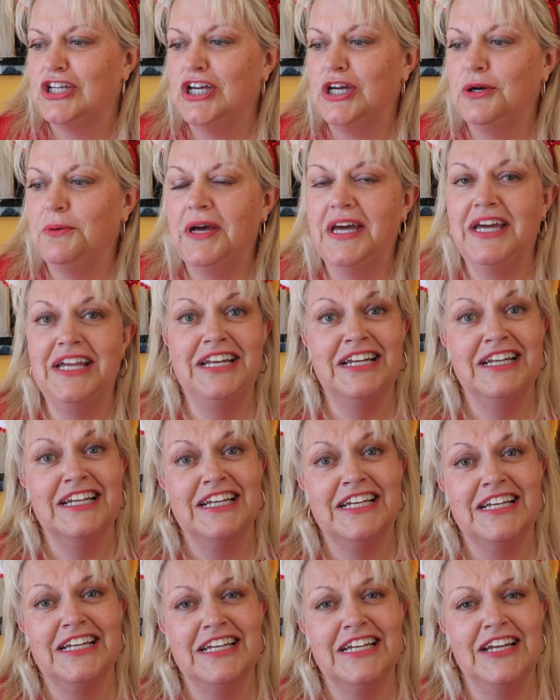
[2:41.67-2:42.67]
Queue
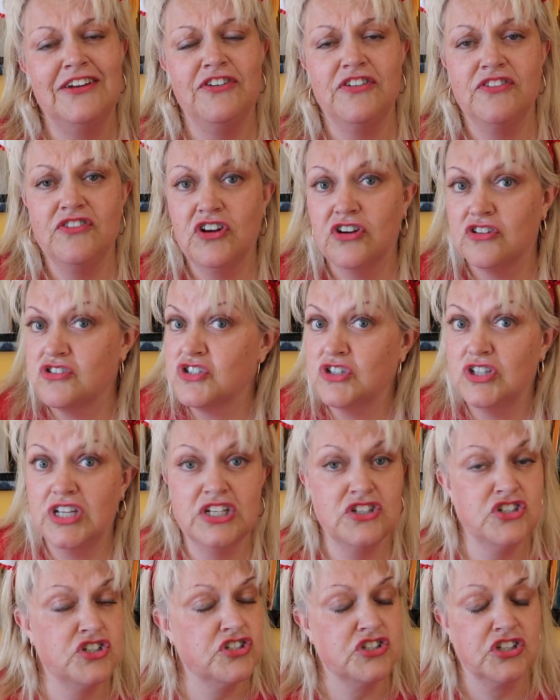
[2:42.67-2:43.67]
in. If you've not done
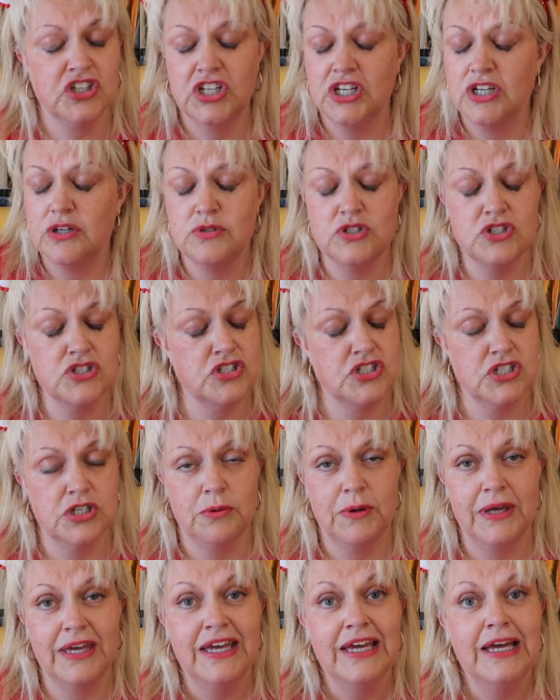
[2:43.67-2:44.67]
it, just queue, just
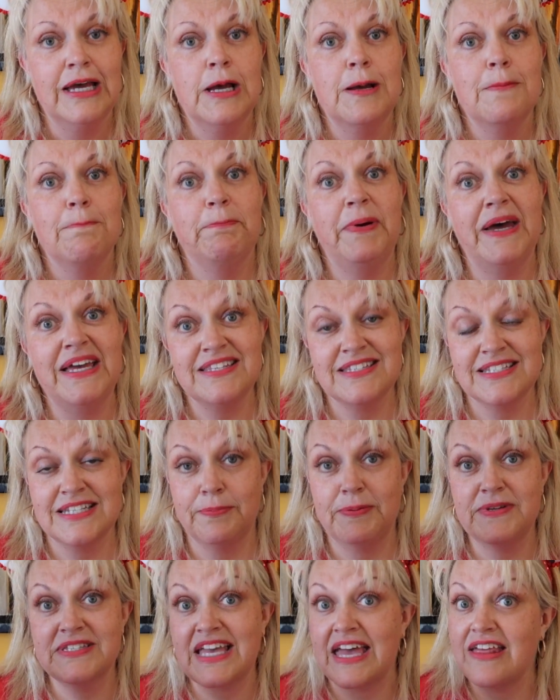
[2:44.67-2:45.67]
do it. Best
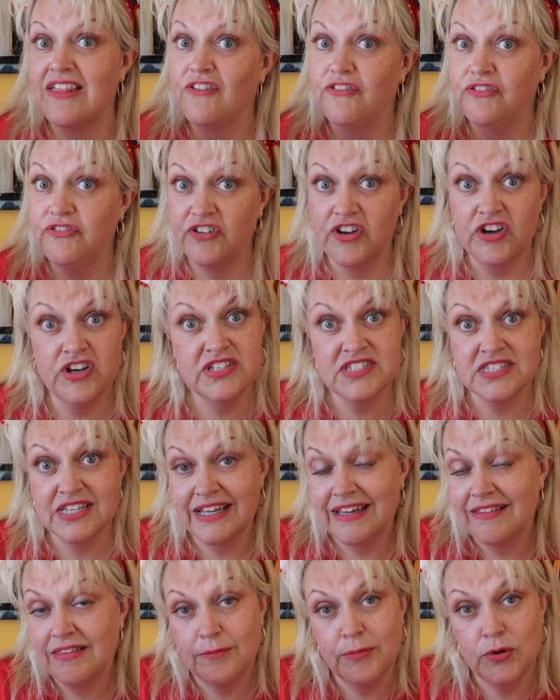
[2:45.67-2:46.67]
tip is get there first
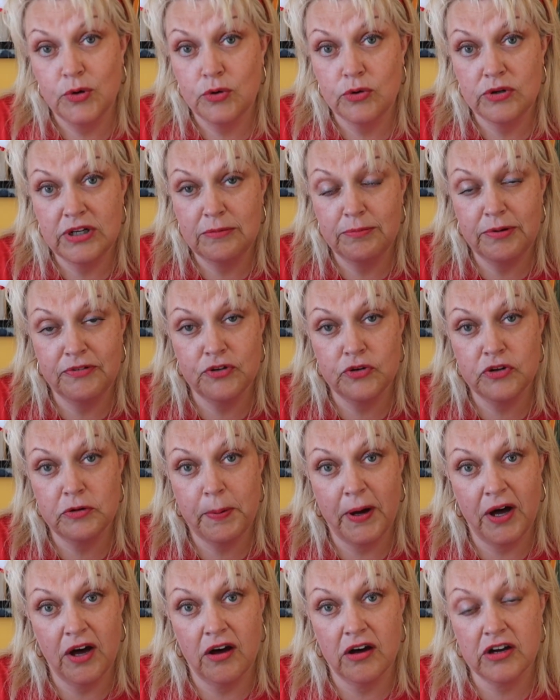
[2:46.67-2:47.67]
thing in the morning before
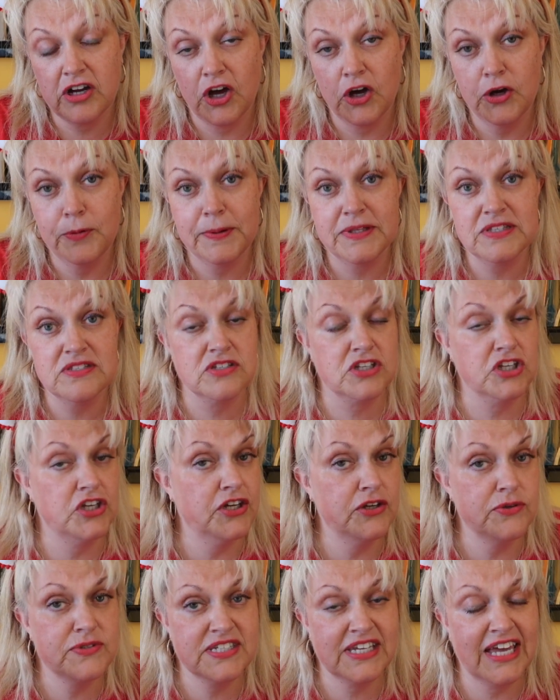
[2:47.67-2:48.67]
the park opens,
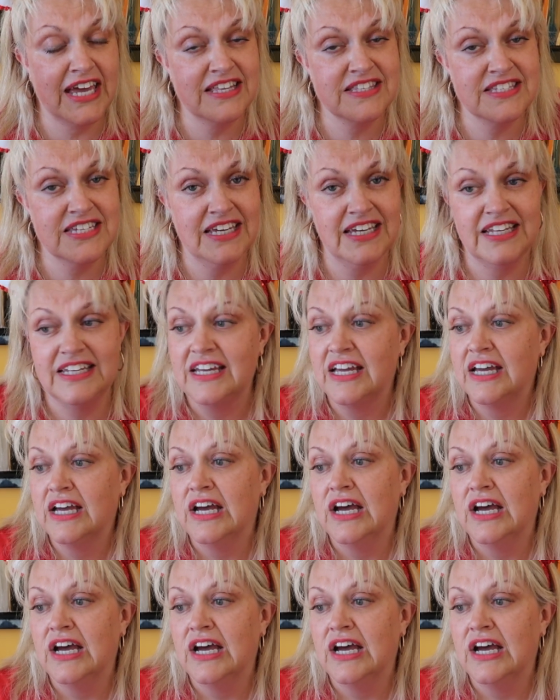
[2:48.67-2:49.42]
queue to get in